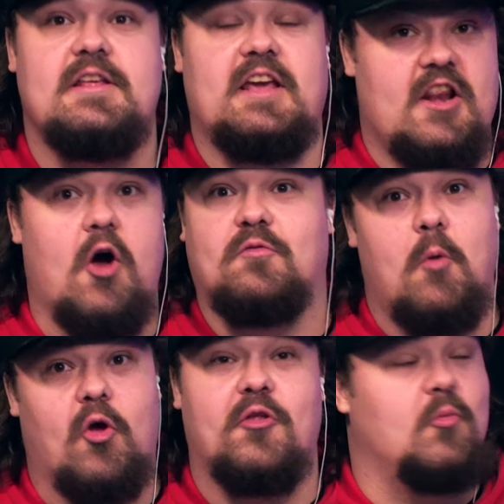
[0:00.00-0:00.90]
he knows
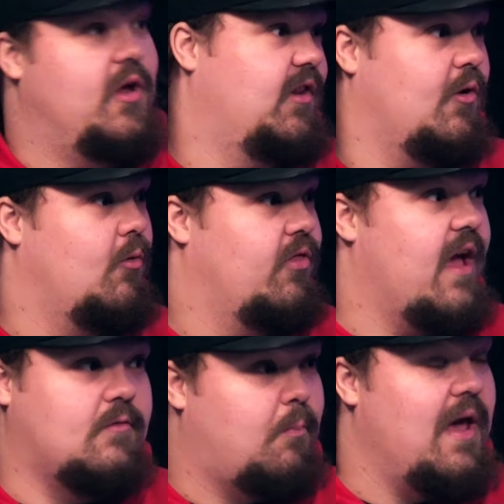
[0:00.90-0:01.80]
more than we do. Love
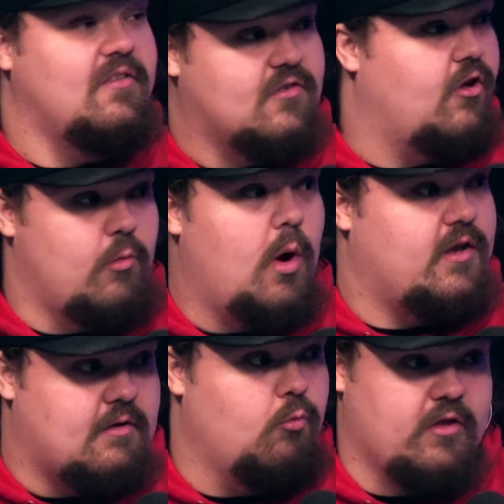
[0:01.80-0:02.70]
that's life. Basically
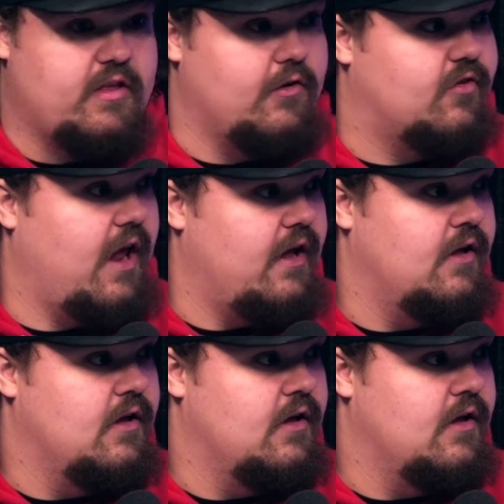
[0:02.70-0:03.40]
what they're saying.